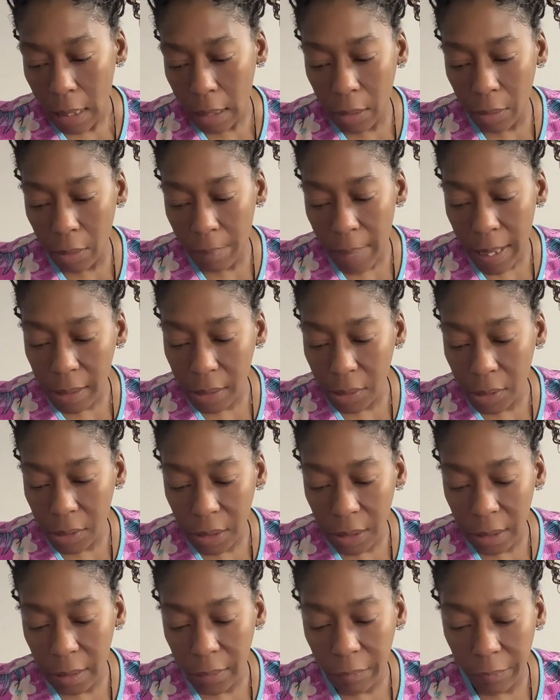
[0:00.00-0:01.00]
Clear
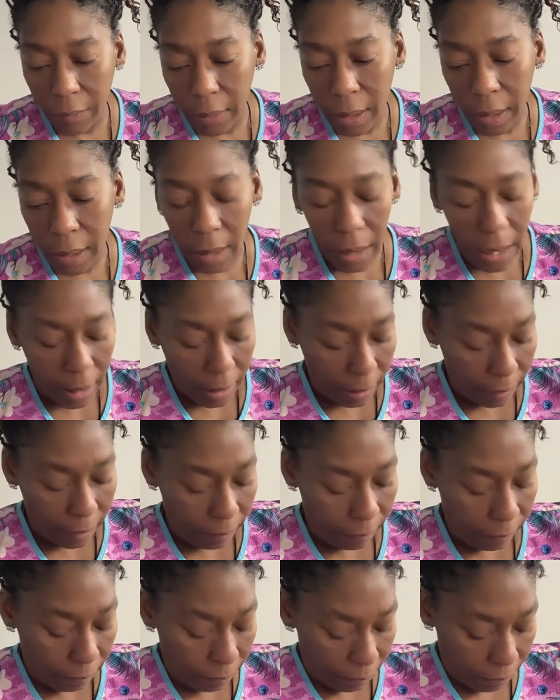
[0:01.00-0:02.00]
messages for the
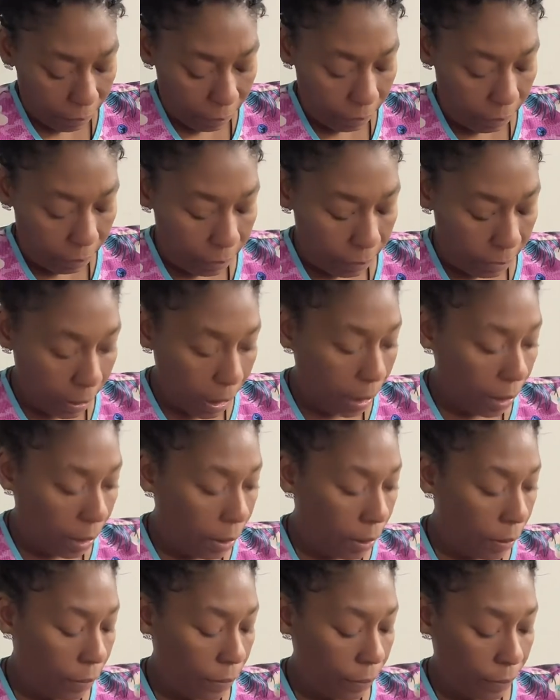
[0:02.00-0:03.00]
collective.
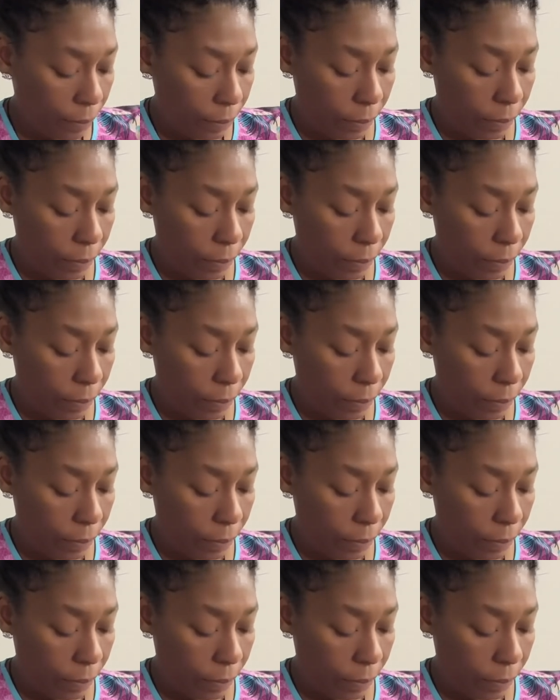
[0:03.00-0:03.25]
Thank you.